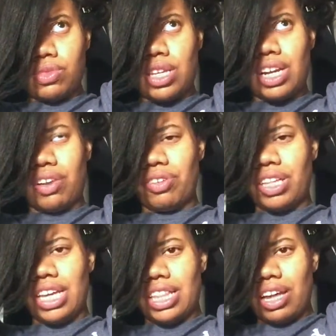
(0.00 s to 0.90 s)
Did not
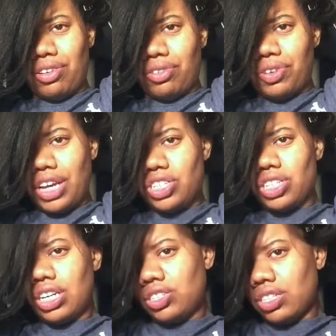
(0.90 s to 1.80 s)
really get that
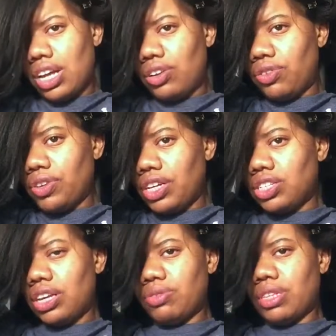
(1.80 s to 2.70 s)
notification. I just got a
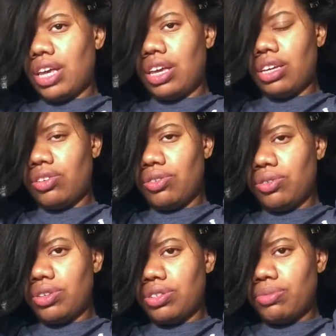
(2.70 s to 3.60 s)
notification that was like, your
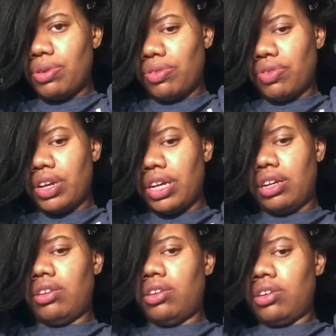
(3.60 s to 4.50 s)
order's been refunded.